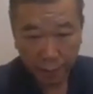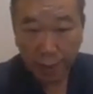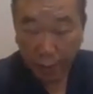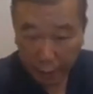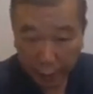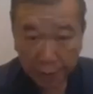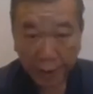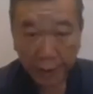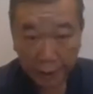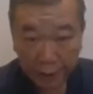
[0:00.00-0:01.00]
But can you
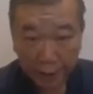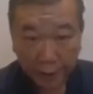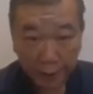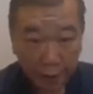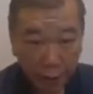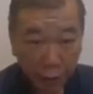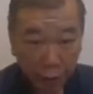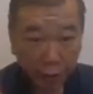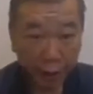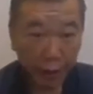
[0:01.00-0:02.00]
guarantee that you
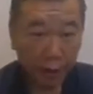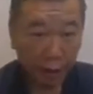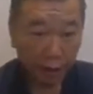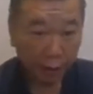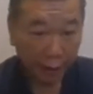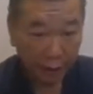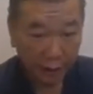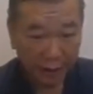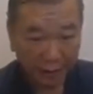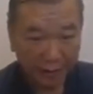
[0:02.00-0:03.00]
kill all the cancer
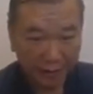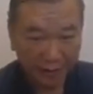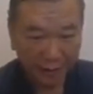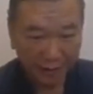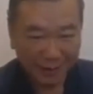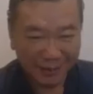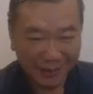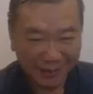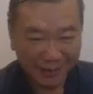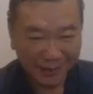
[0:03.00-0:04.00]
cell?
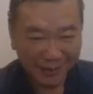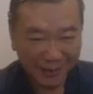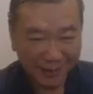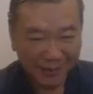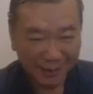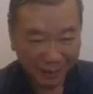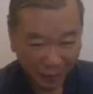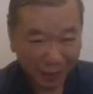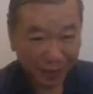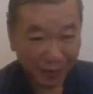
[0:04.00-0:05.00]
Can you
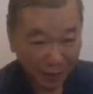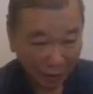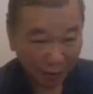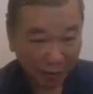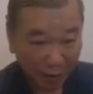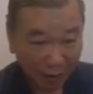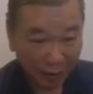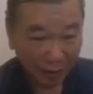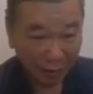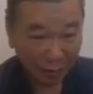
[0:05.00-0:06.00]
kill all the cancer
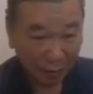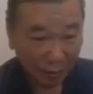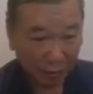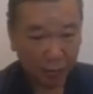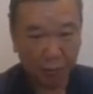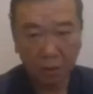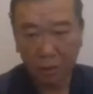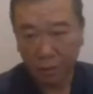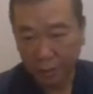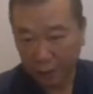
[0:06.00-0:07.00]
cell? Of
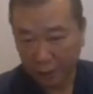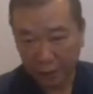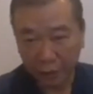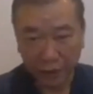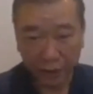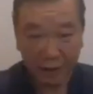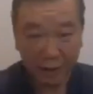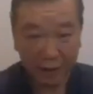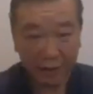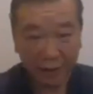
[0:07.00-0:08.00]
course we cannot kill the cancer
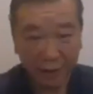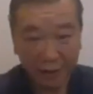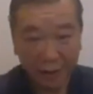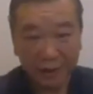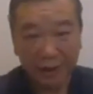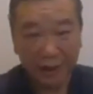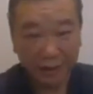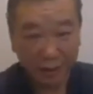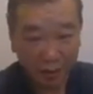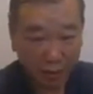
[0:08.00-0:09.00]
cell. Cancer has
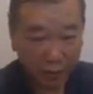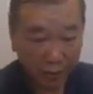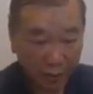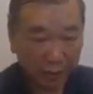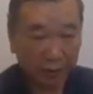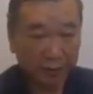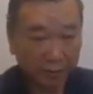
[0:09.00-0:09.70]
nothing to do with us.